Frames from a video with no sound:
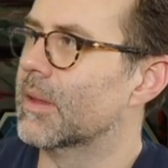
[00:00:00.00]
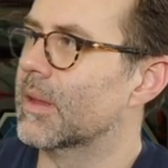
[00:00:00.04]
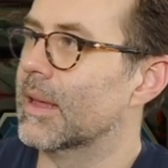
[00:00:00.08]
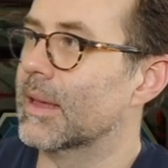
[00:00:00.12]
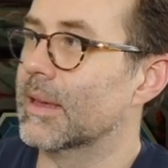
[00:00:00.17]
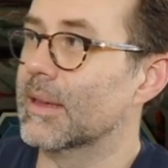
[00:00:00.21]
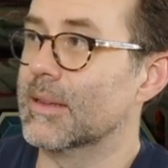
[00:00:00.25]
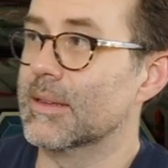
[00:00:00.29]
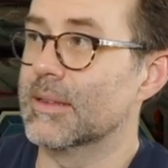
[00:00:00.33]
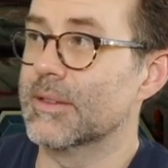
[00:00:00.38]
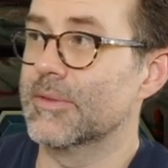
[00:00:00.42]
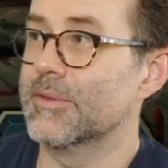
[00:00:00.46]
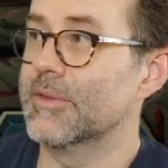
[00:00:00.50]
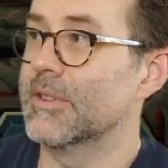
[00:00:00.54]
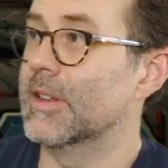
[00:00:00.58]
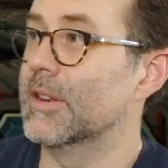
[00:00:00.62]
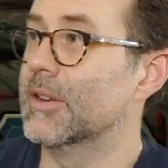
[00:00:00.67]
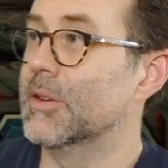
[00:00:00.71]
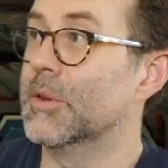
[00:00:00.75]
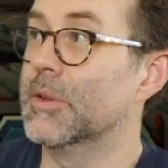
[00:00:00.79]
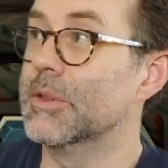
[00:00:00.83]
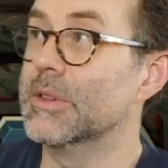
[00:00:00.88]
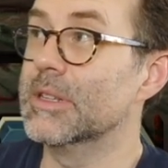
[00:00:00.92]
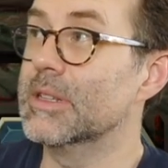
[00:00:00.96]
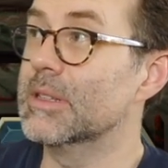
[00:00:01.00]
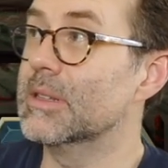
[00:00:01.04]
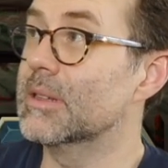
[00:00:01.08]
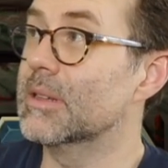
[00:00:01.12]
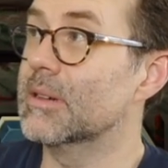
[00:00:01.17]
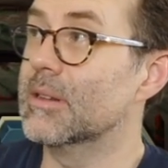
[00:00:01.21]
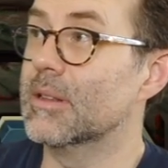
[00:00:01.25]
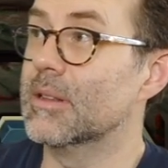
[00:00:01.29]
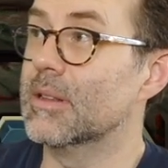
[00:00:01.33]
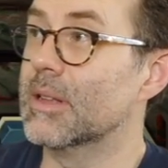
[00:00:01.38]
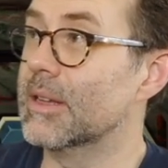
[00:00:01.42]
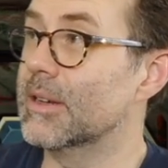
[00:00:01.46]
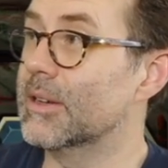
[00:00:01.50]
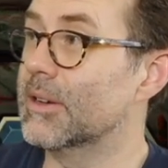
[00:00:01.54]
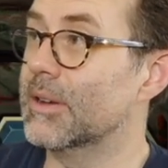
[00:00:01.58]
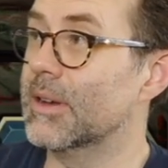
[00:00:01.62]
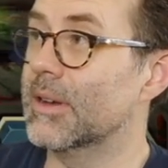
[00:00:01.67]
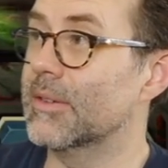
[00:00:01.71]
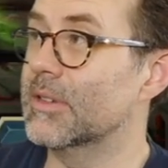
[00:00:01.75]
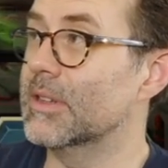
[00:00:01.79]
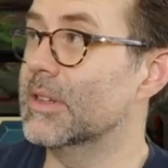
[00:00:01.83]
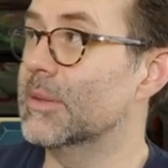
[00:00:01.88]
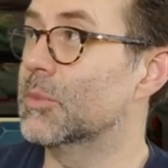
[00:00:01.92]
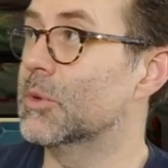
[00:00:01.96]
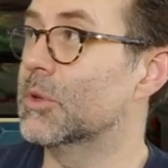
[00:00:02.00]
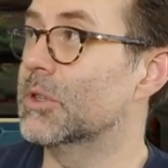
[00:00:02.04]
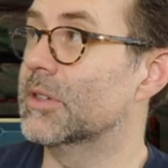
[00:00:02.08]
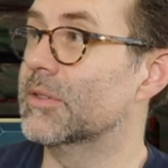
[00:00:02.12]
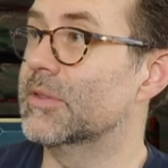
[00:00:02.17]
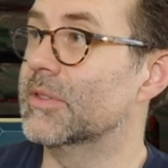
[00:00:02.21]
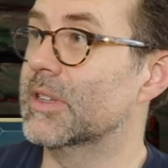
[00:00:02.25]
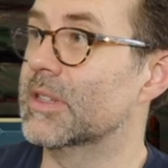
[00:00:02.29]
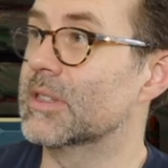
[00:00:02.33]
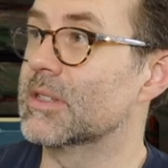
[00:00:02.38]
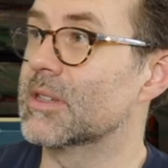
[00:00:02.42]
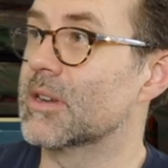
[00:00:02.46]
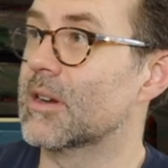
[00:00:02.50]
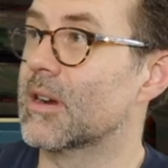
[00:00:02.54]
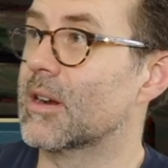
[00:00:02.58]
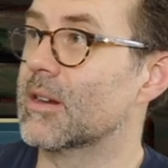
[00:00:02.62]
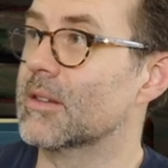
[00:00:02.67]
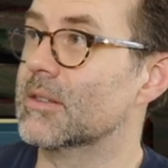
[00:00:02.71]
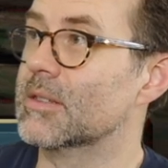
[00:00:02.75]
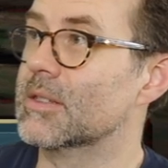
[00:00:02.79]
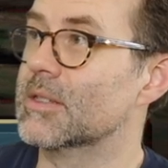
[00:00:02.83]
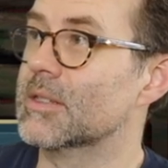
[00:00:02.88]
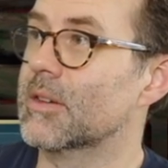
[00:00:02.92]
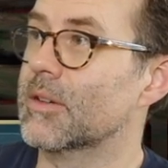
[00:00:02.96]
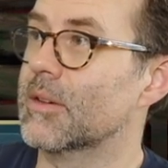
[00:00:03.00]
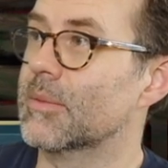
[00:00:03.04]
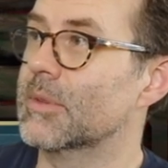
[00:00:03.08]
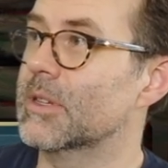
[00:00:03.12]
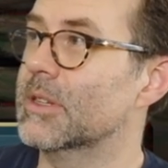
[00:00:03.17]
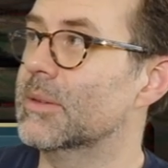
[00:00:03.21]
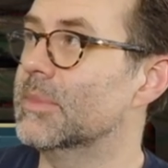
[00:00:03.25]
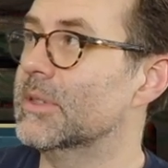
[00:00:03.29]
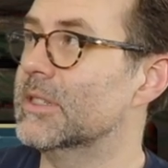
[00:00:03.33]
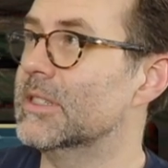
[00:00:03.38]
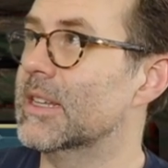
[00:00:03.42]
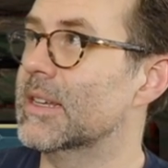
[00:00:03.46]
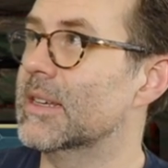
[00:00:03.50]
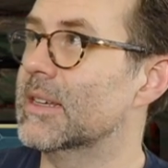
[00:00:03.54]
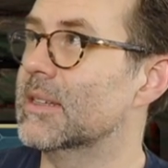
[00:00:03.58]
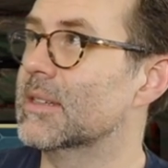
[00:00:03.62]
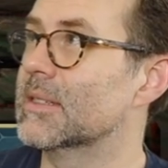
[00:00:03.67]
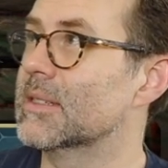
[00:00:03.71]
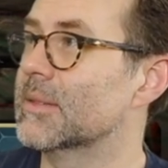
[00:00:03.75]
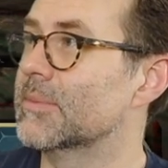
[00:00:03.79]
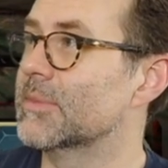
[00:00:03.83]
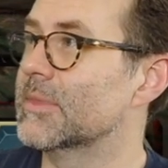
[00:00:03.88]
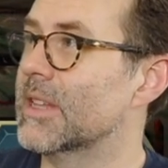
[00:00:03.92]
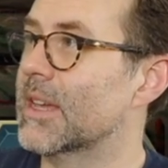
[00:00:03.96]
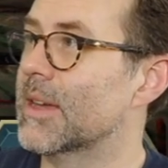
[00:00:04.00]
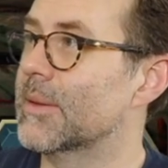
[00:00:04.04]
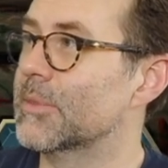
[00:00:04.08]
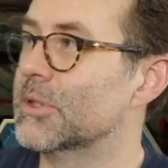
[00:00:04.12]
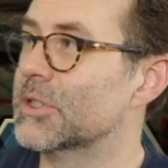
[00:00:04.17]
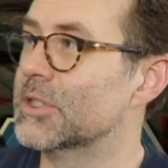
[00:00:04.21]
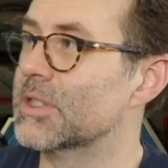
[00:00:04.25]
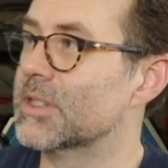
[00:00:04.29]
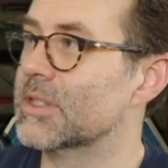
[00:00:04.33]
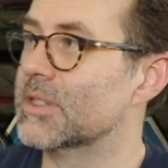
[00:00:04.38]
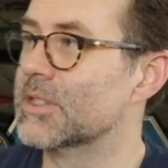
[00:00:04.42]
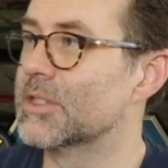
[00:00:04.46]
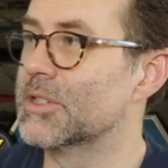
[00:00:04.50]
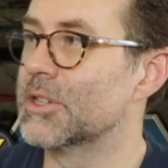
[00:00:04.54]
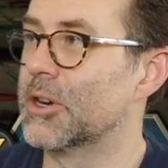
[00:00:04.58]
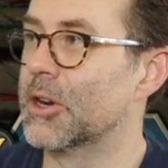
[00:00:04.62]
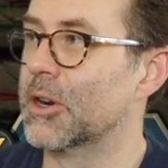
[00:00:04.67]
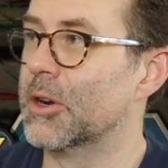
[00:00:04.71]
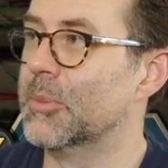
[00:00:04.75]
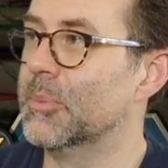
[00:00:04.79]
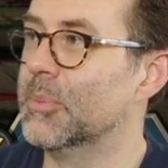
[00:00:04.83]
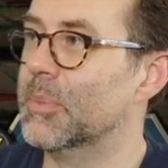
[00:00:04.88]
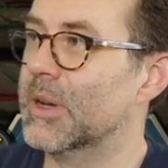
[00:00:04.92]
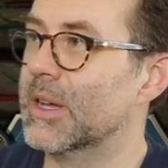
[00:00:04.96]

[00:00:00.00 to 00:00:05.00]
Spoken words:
I can defend only a little. I don't have any more defense cards, so I'm going to be taking some damage this turn,